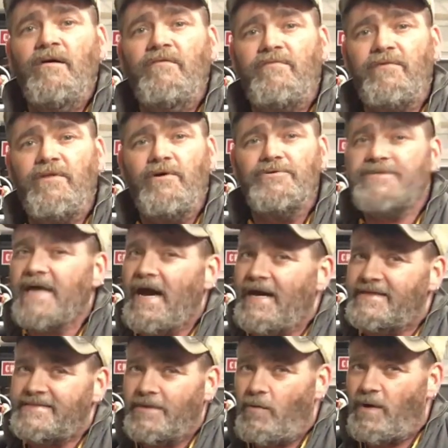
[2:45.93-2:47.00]
For those
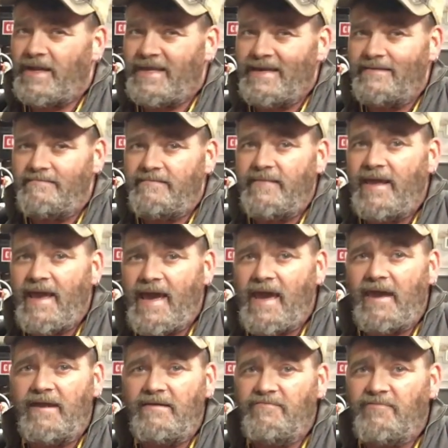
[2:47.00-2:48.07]
guys that want to get
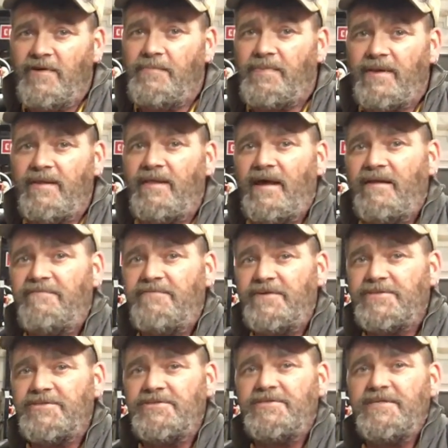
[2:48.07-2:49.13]
every bit of that
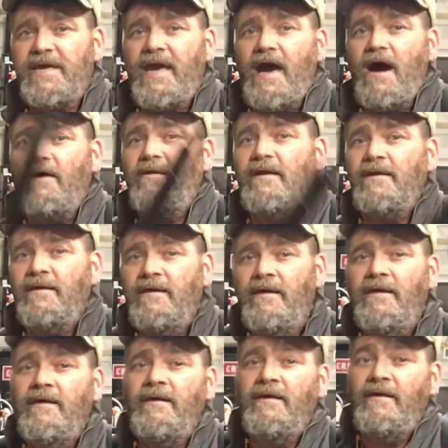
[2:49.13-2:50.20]
efficiency out,
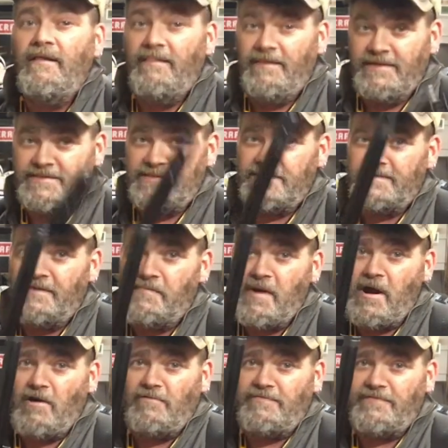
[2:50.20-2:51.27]
this is the
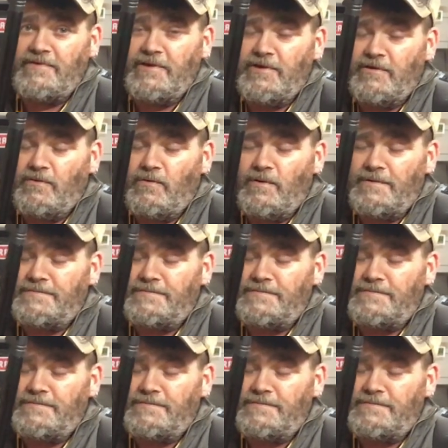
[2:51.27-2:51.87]
barrel for you.